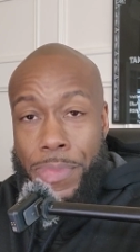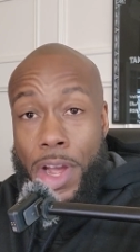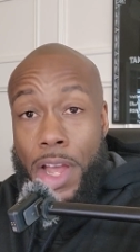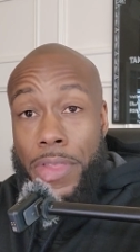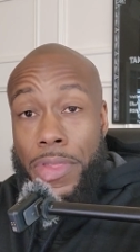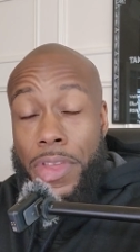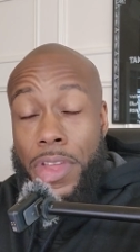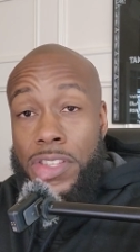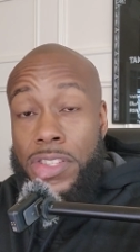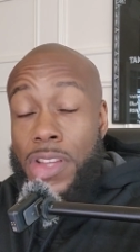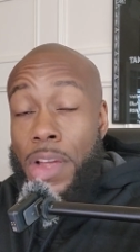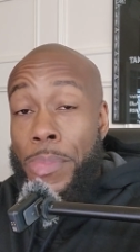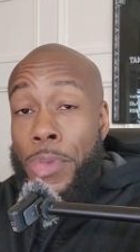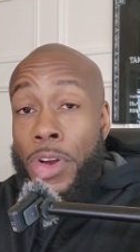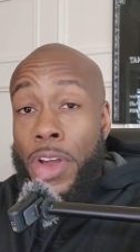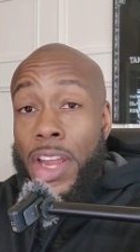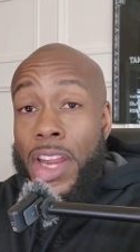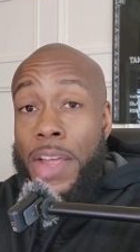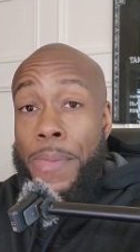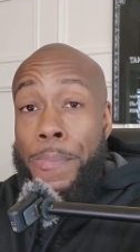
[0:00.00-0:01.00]
a month. Some are
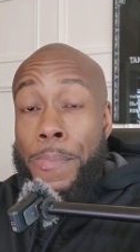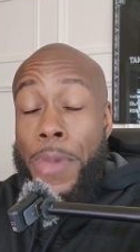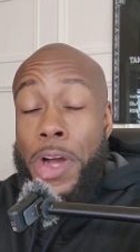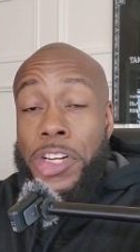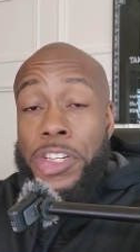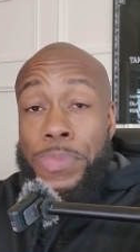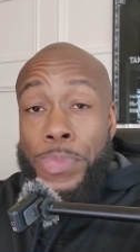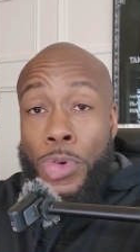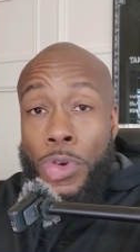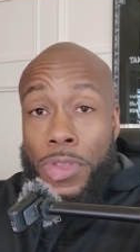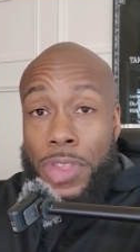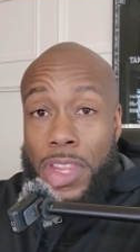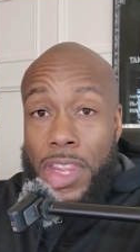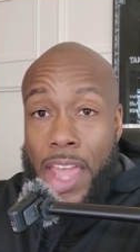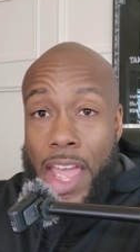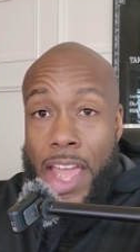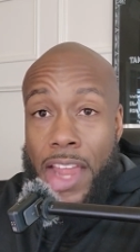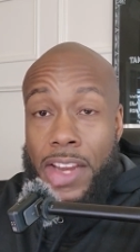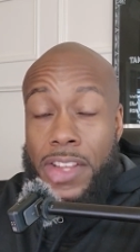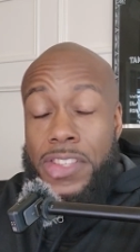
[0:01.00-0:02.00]
getting much more than
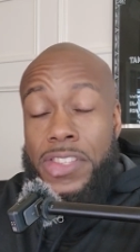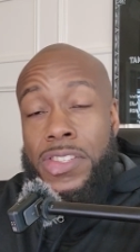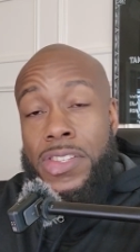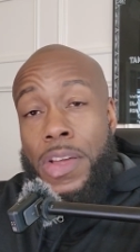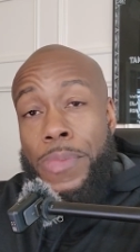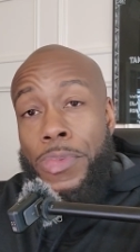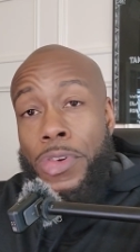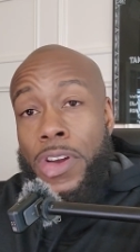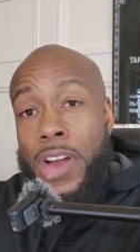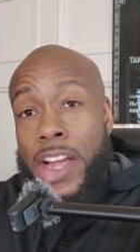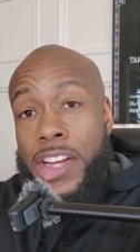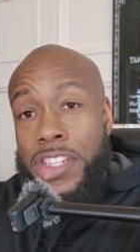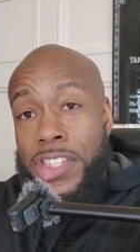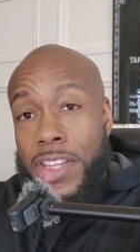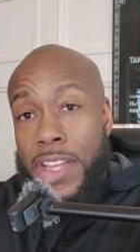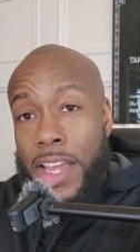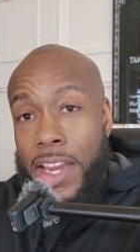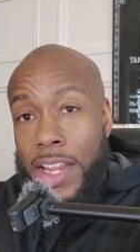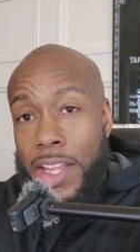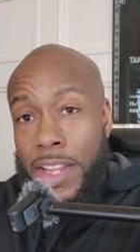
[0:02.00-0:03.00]
that. Some are
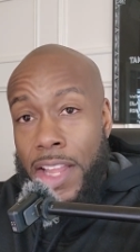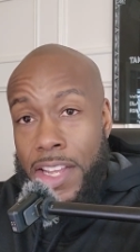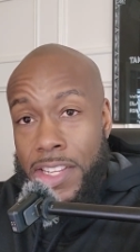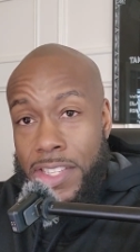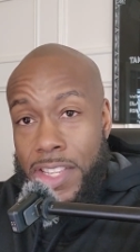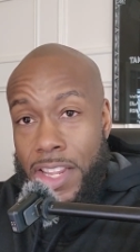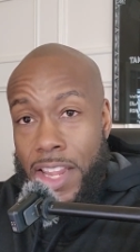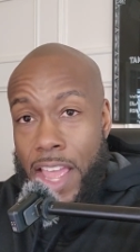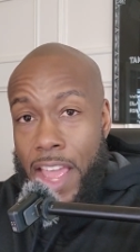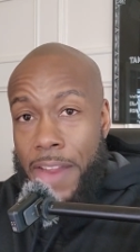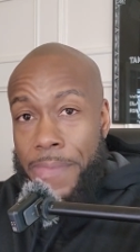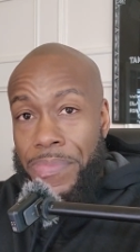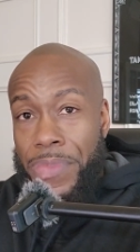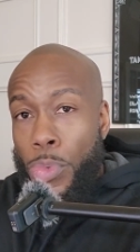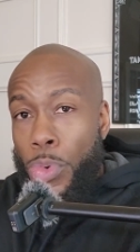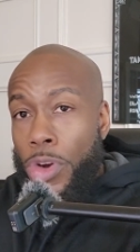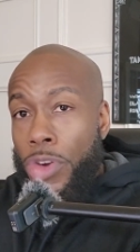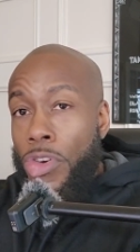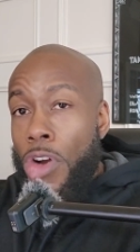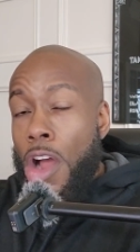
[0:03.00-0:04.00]
actually getting less than that. But
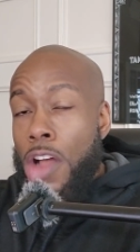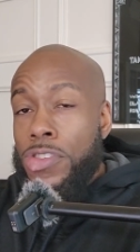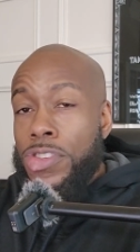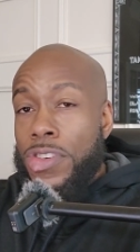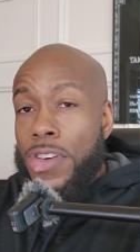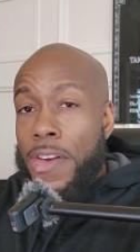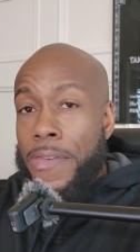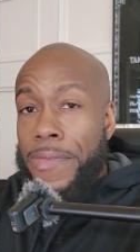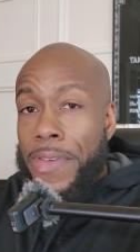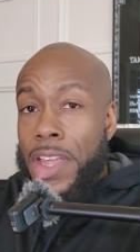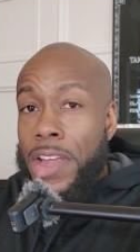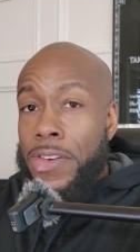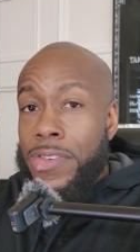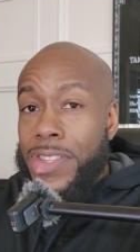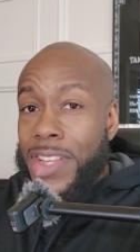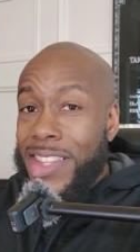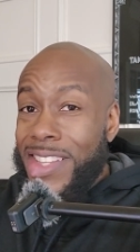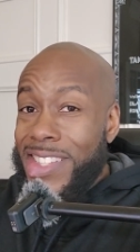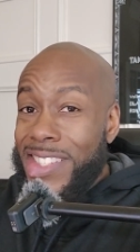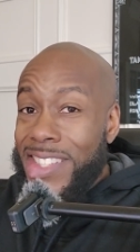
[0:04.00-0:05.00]
we're crossing our fingers
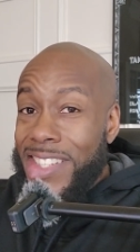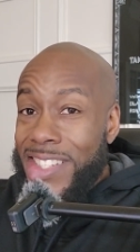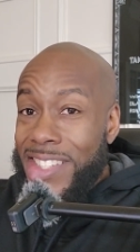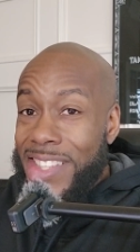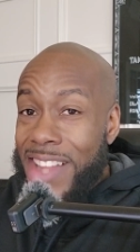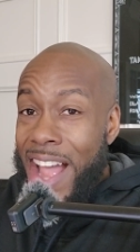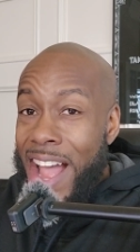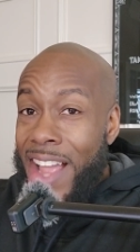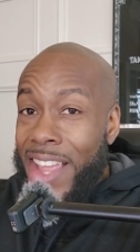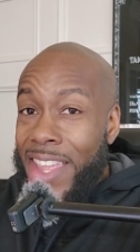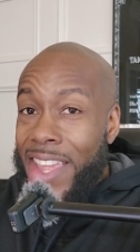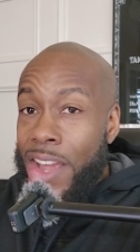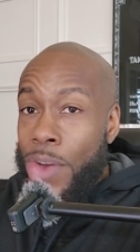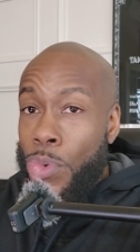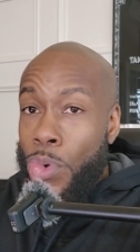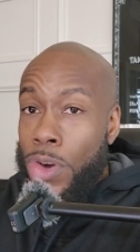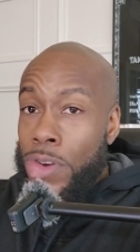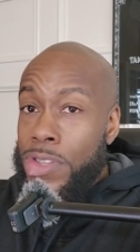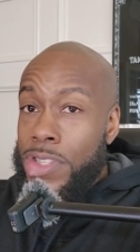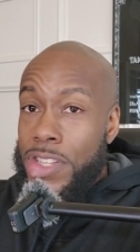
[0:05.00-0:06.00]
that this does not get
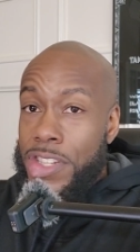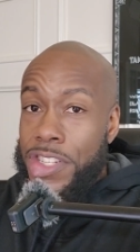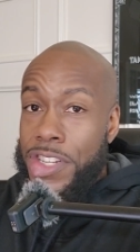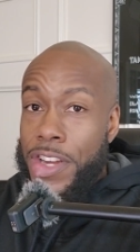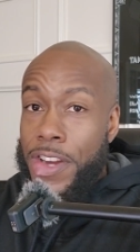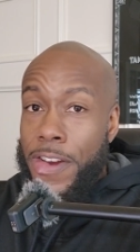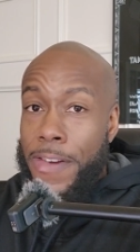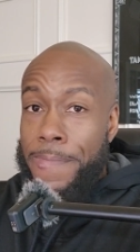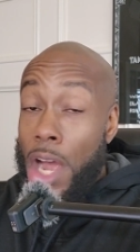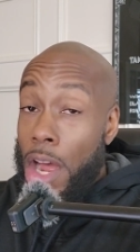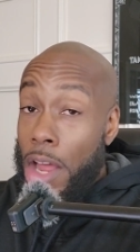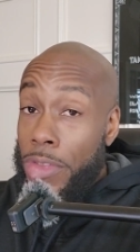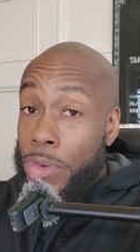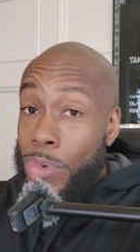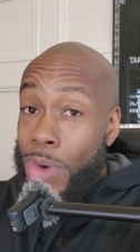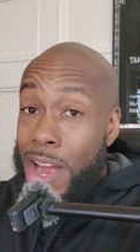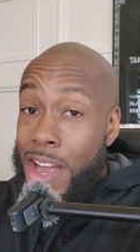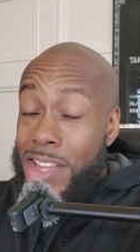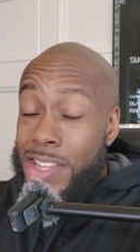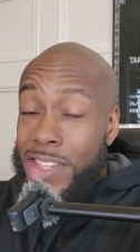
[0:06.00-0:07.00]
worse this year.
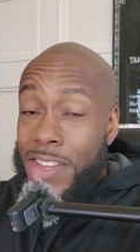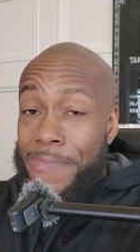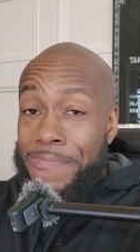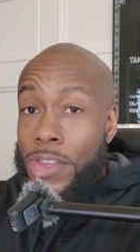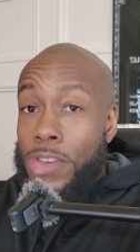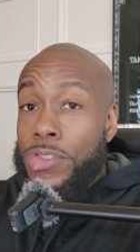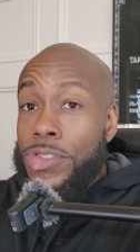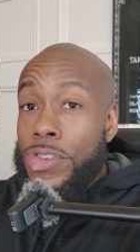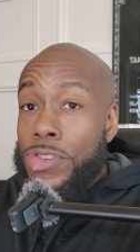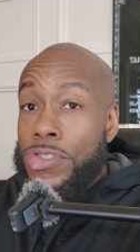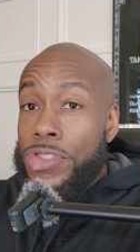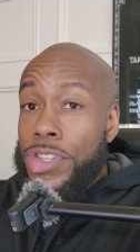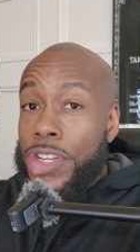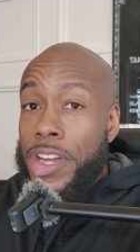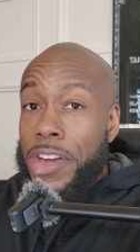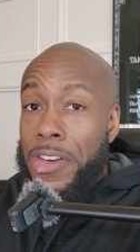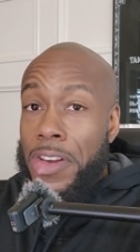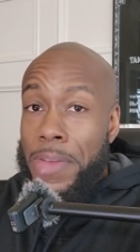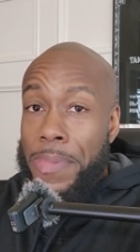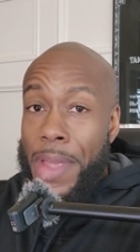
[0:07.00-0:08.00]
Otherwise, those Social
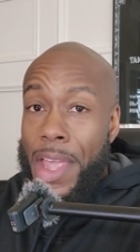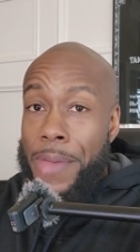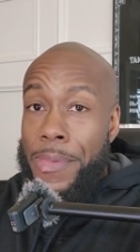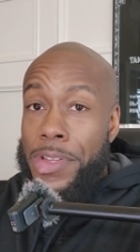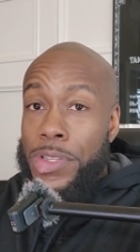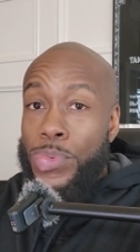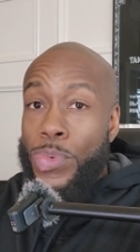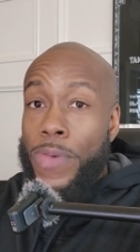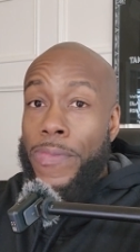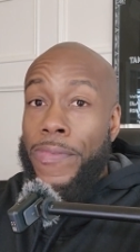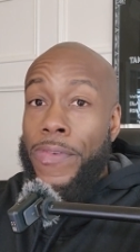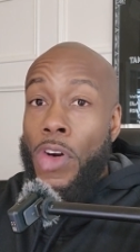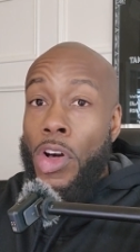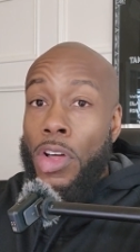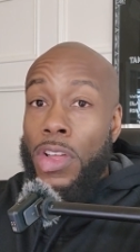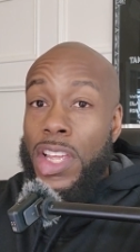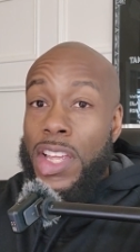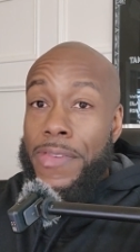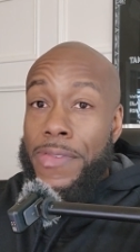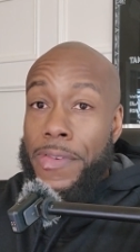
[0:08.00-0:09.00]
Security payments would
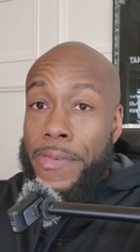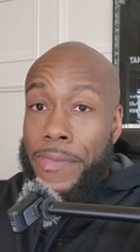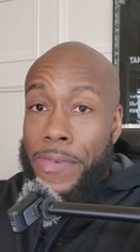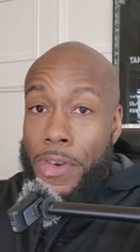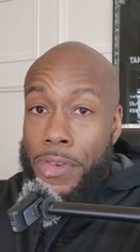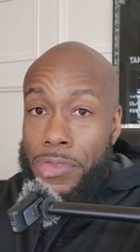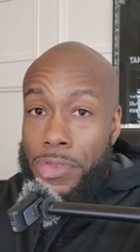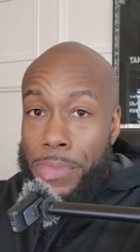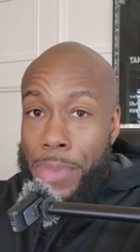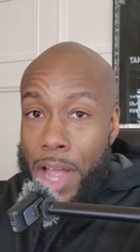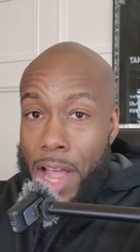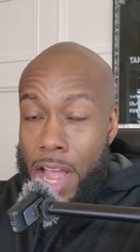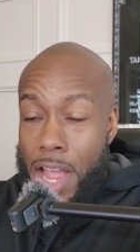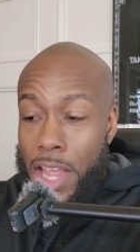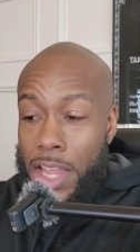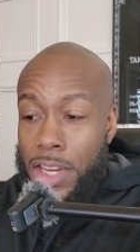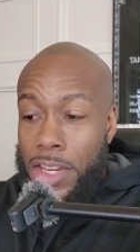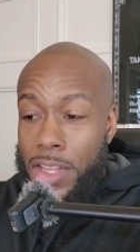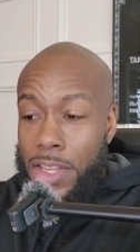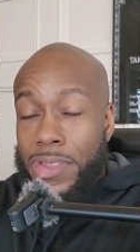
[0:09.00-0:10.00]
fall even further
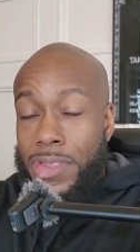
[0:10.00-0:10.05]
behind.